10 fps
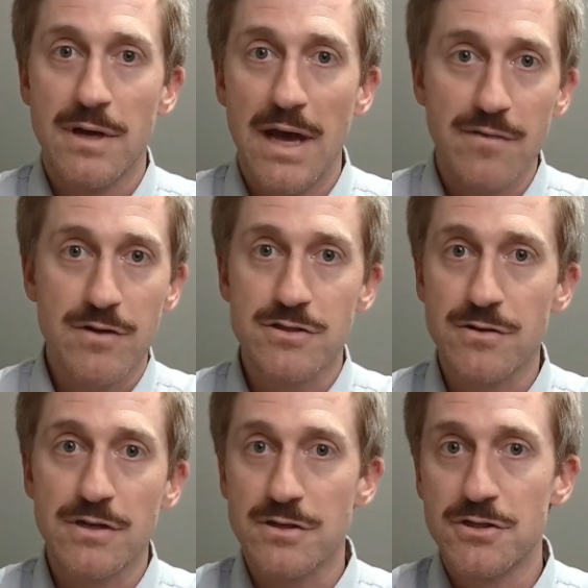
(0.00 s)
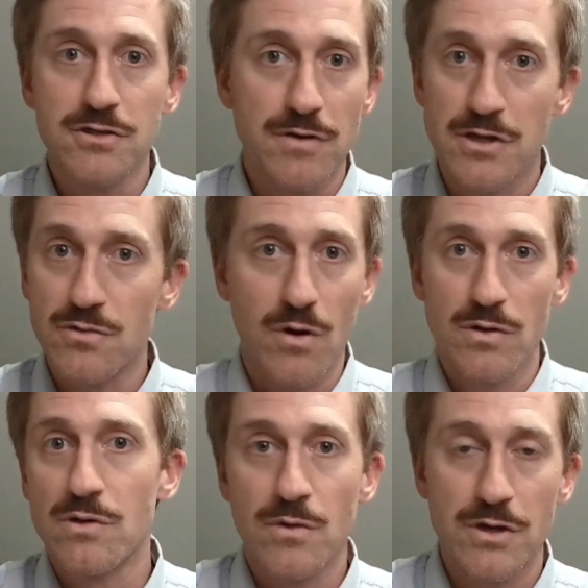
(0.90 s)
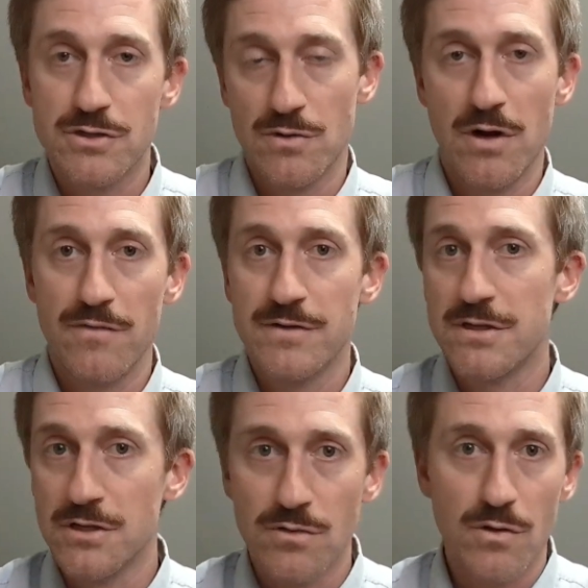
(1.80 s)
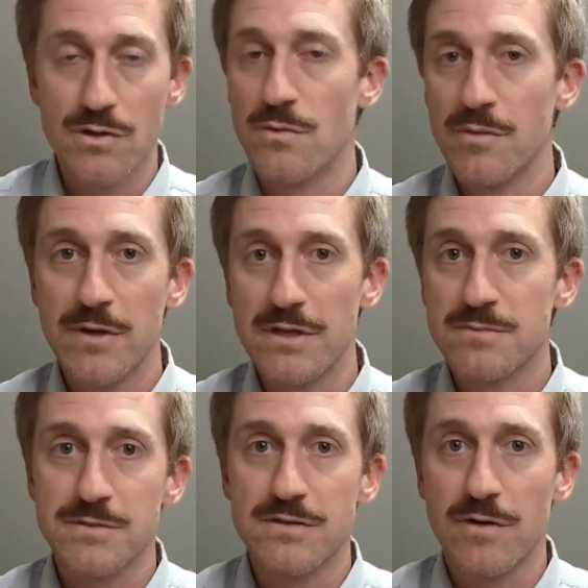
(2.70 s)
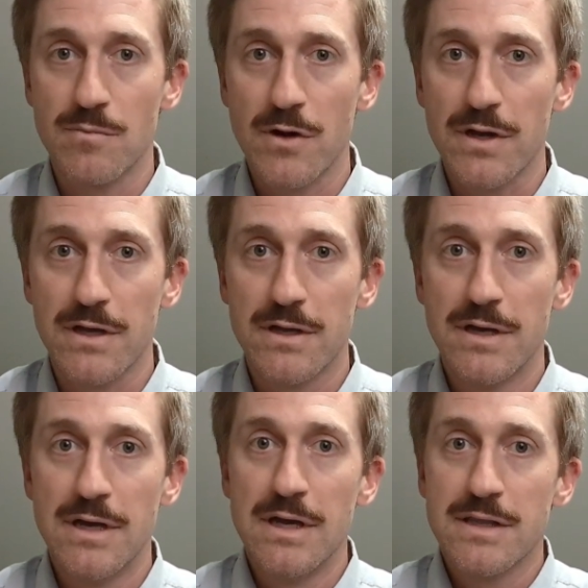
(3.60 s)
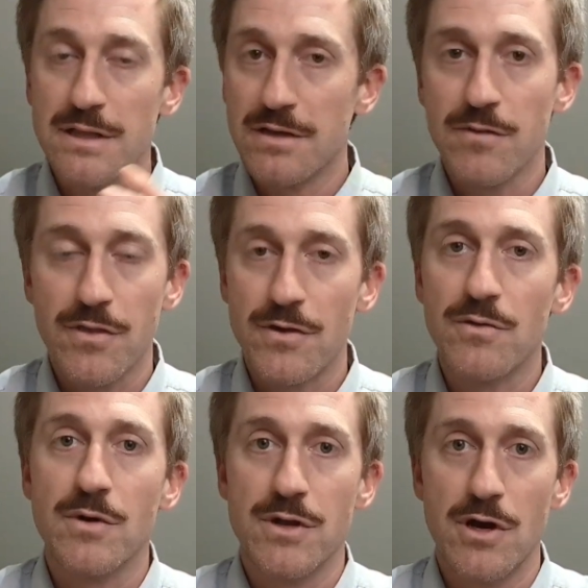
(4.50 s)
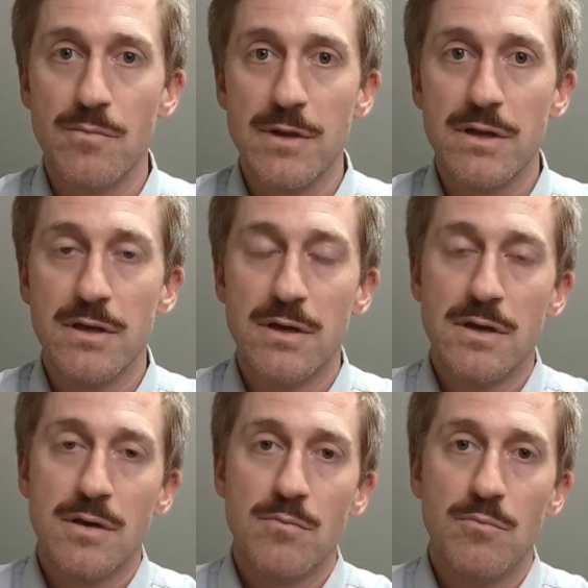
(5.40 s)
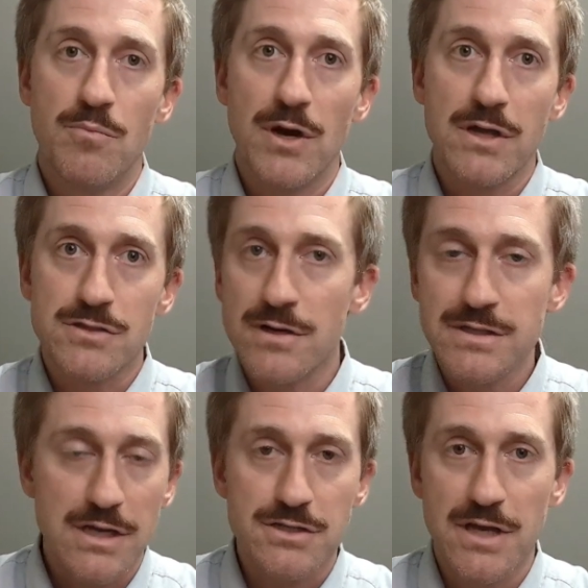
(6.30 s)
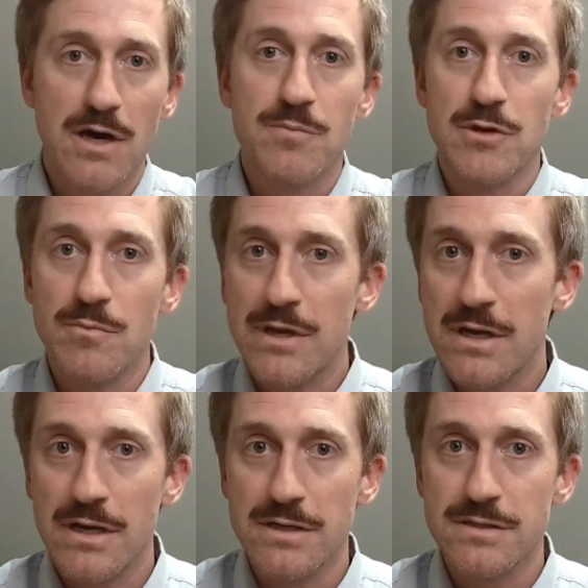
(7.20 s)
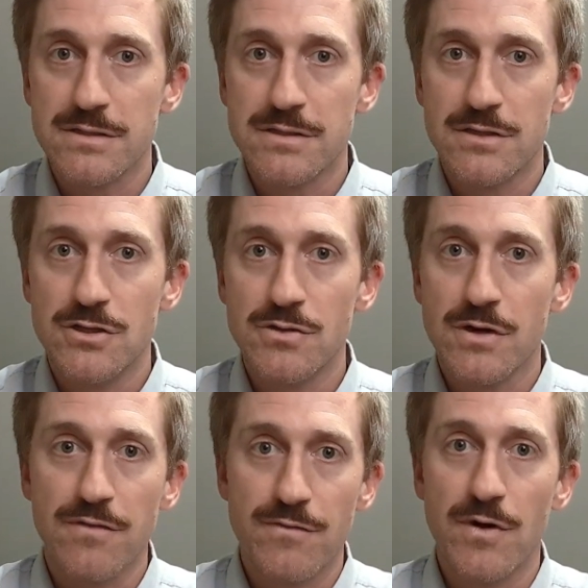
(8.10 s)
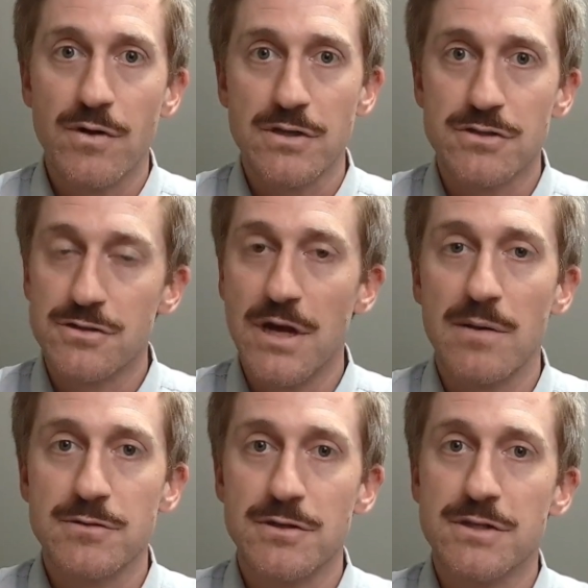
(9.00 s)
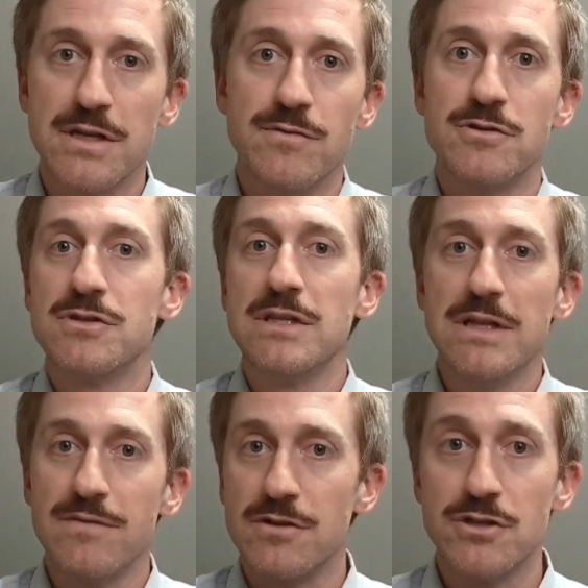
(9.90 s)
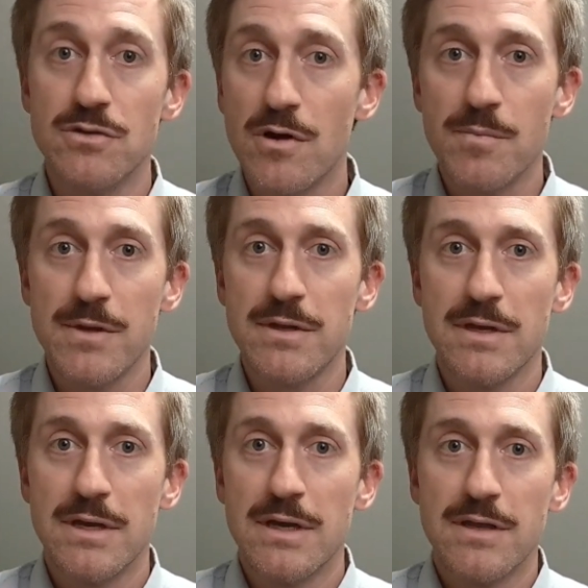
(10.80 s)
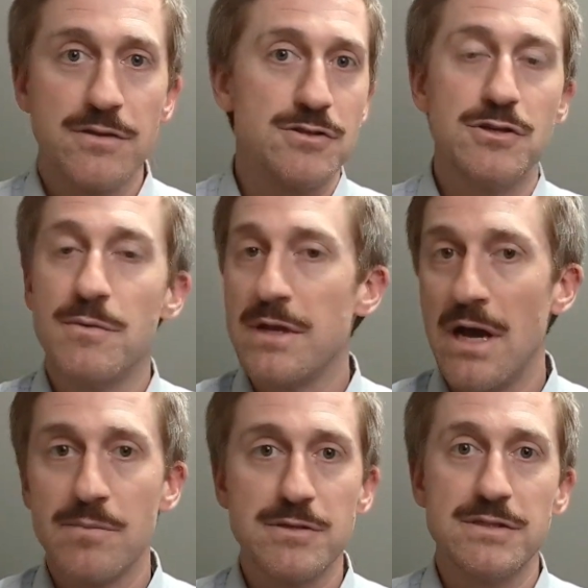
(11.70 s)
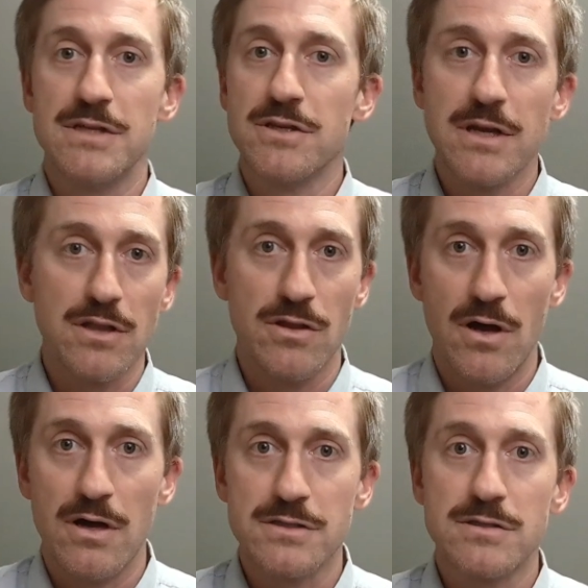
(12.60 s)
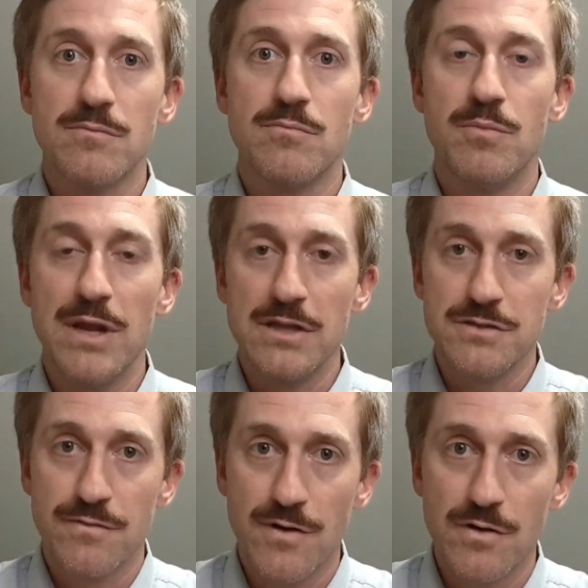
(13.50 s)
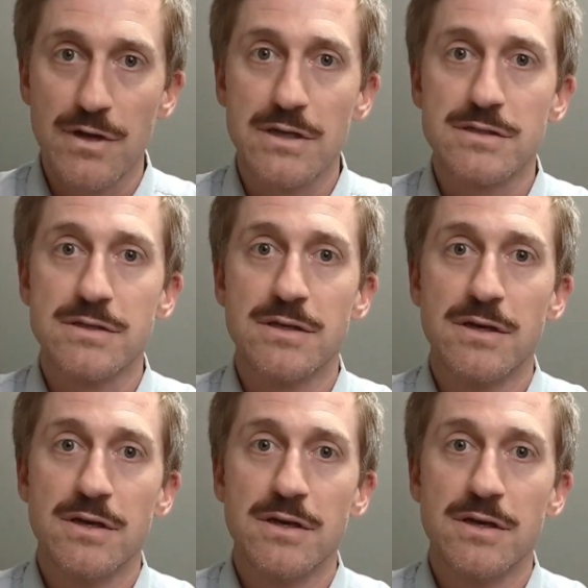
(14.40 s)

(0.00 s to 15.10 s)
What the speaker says: have constraints on two, right? You only want to do office and you only want to be in a specific market, then leave the third one open. But constraints actually help you because you can focus your job search. And if you leave it too open, there's too many options and you get lost. But as you focus,